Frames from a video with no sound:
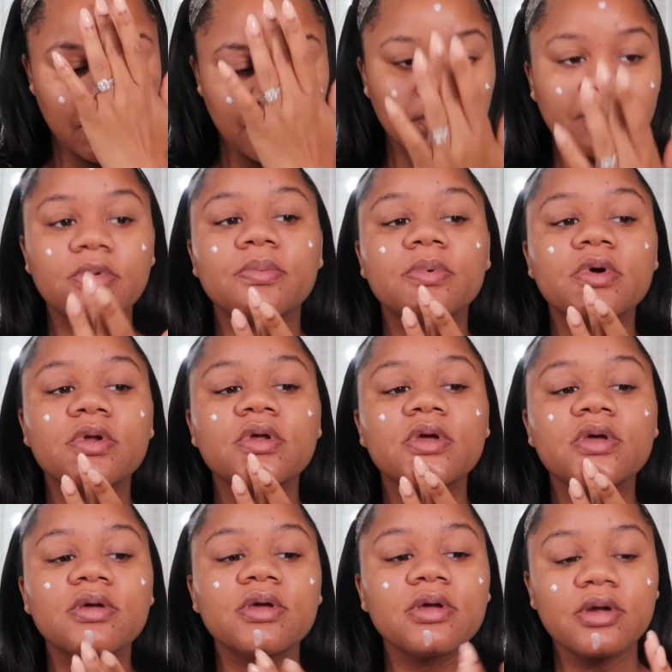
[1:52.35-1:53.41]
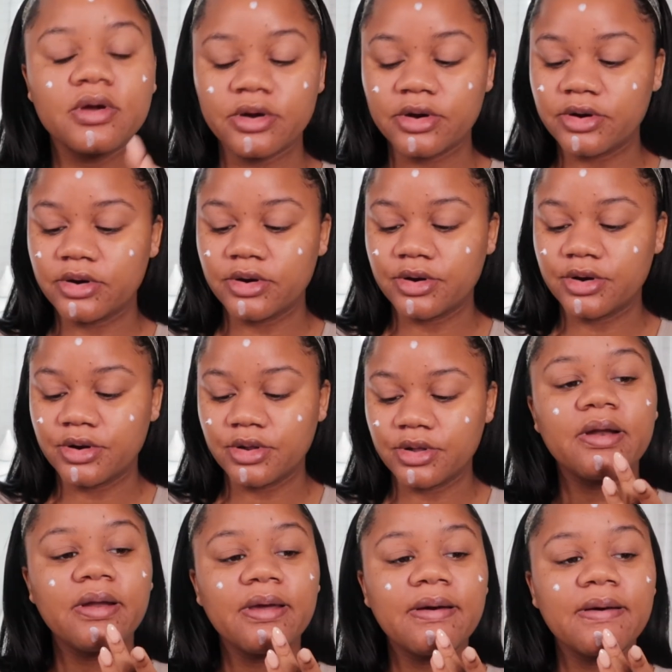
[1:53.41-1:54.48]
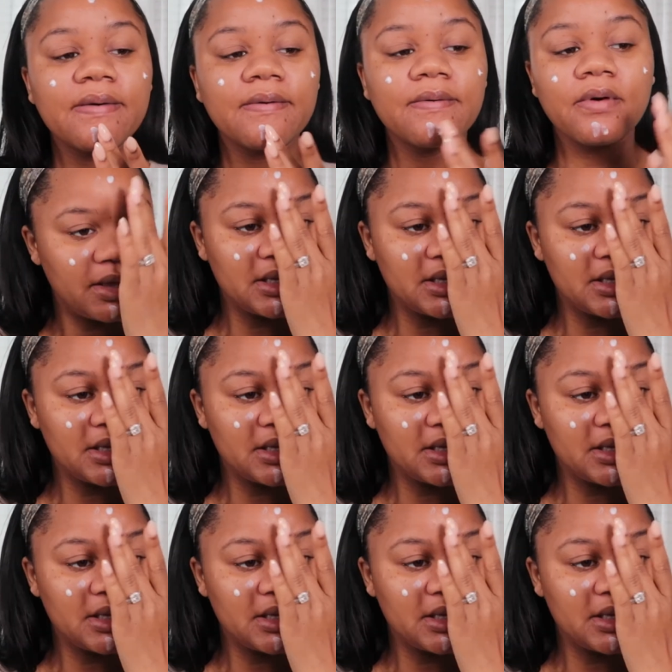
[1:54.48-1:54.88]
I'm gonna put it here. Now